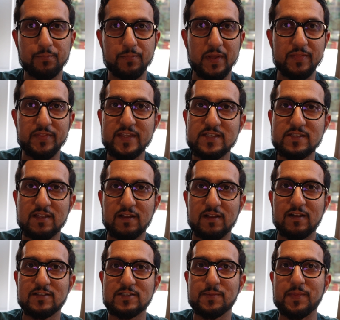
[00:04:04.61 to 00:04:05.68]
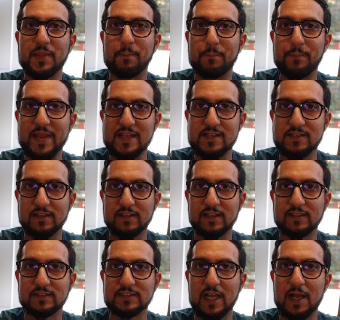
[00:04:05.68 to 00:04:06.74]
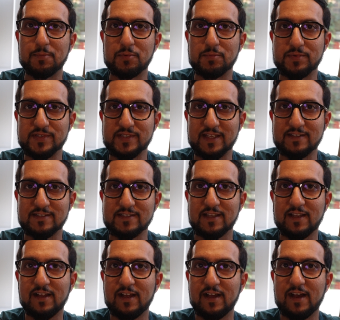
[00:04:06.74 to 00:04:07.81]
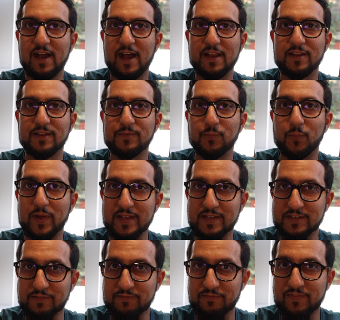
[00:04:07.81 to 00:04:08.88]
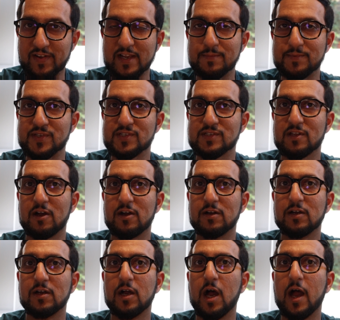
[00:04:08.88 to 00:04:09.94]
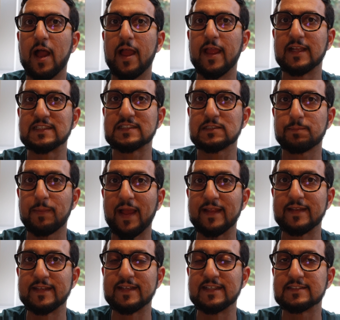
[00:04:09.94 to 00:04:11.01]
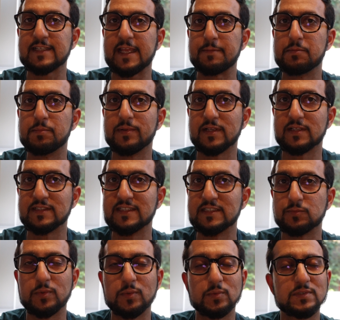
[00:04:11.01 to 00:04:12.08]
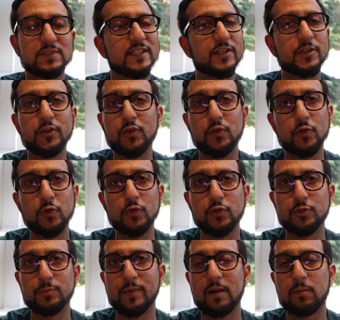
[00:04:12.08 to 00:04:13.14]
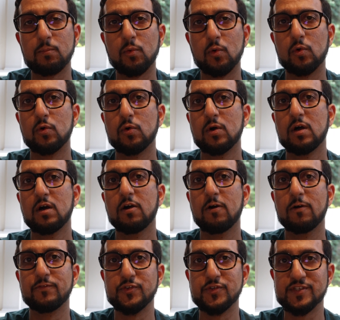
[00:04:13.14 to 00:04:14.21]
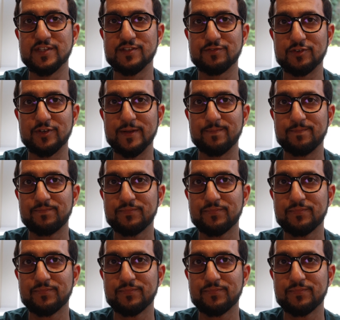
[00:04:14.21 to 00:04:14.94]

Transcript: But these are some of the basic things that Apple presents. And then when developers start expanding its capabilities, we will see a huge amount more of uses for it.